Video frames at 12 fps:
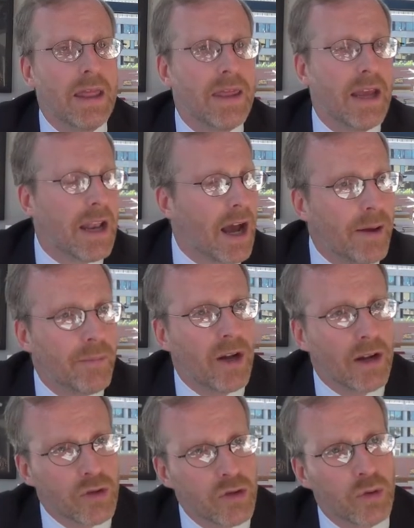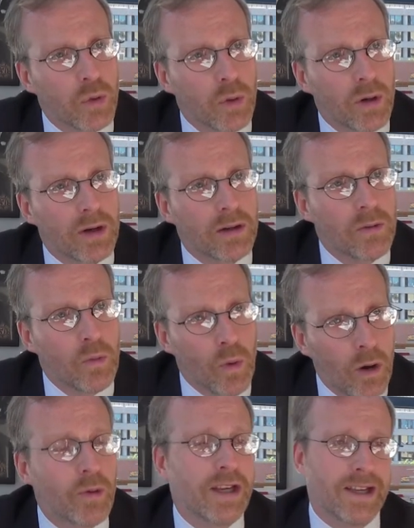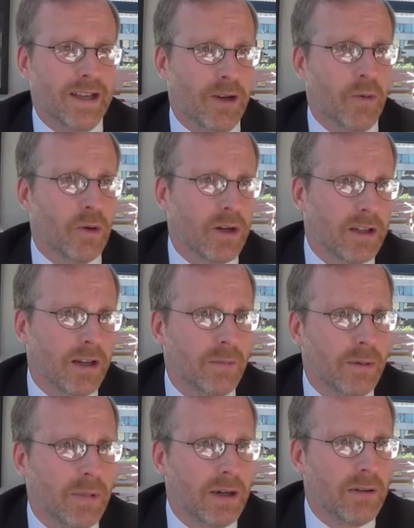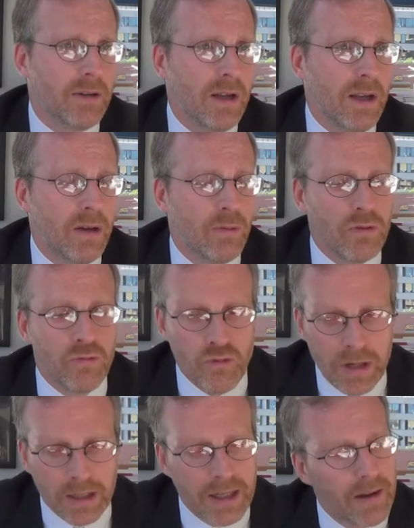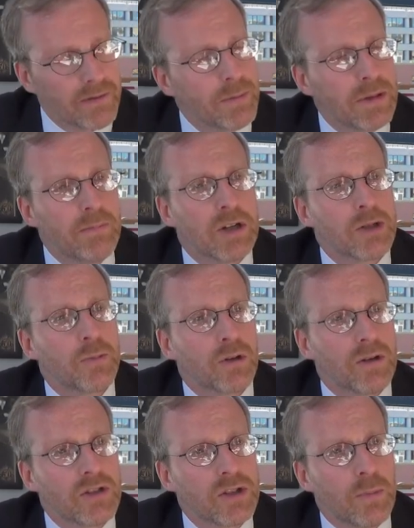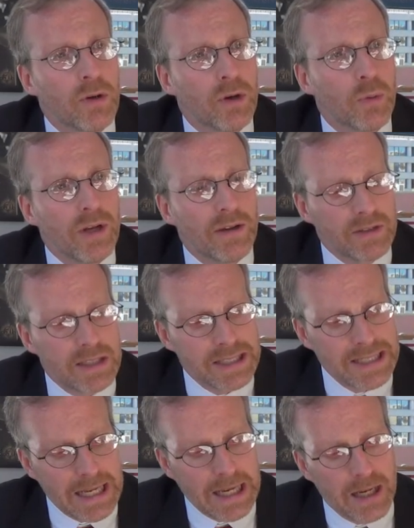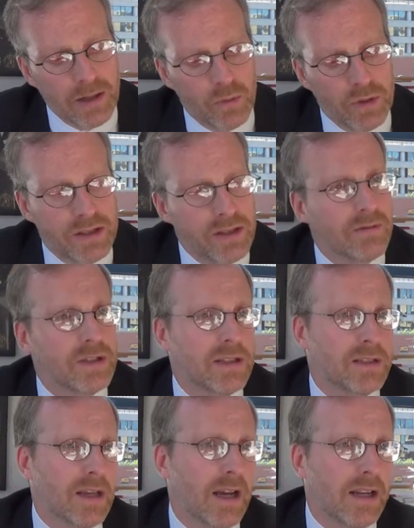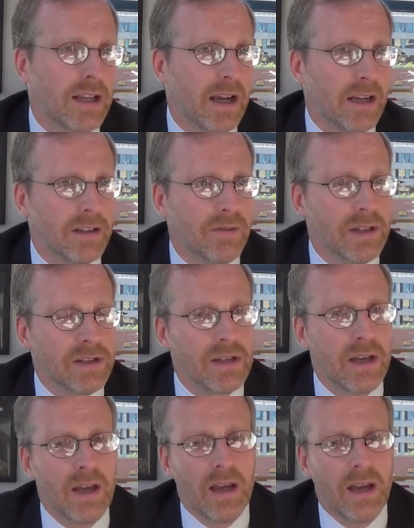then I'm not sure what we can get worked up about. We really have to be much more outspoken. We have to stand with civil society activists.